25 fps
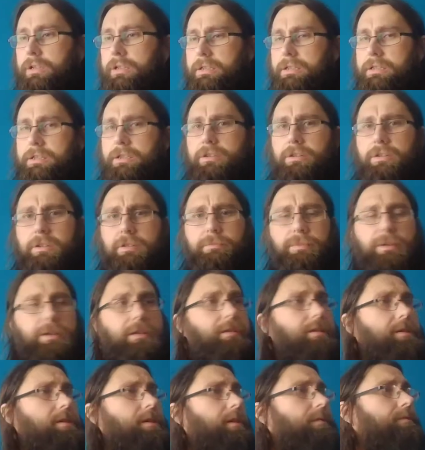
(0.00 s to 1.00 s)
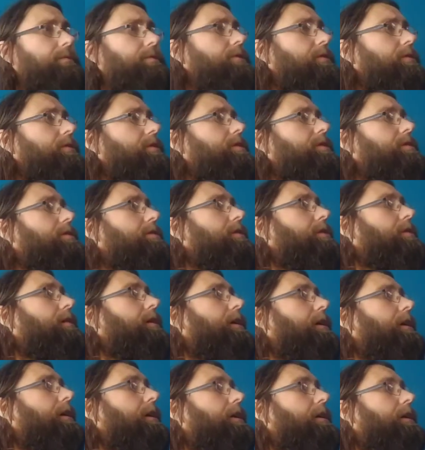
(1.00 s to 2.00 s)
is good because I've just
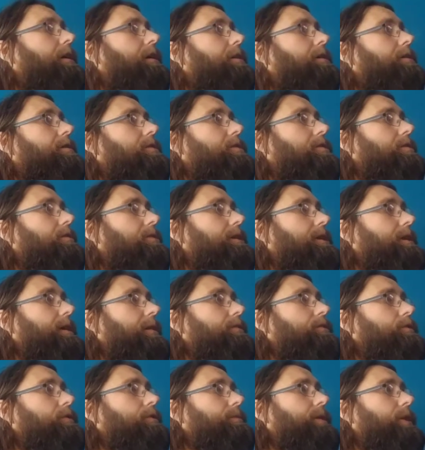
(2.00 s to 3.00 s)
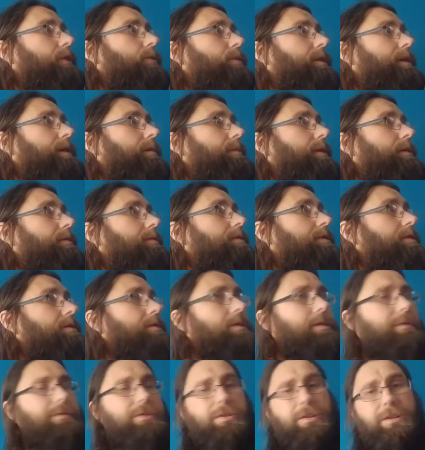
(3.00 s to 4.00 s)
sorted out all my Wiimotes and
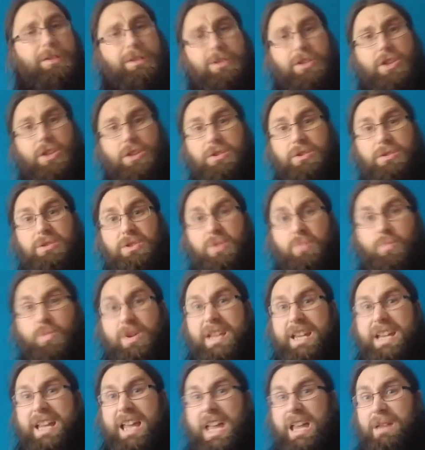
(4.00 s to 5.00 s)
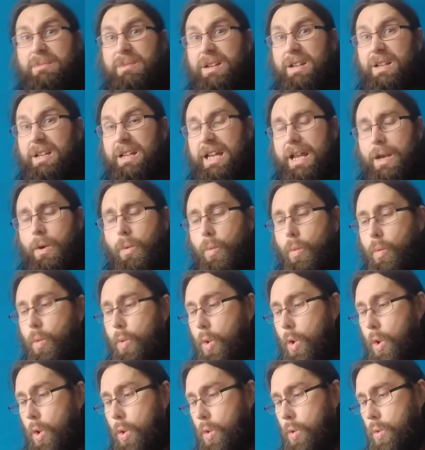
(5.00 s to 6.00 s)
stuff so I can start doing some Wii gaming again.
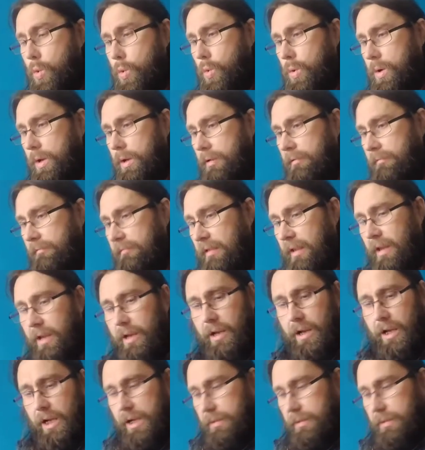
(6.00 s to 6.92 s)
Woo! So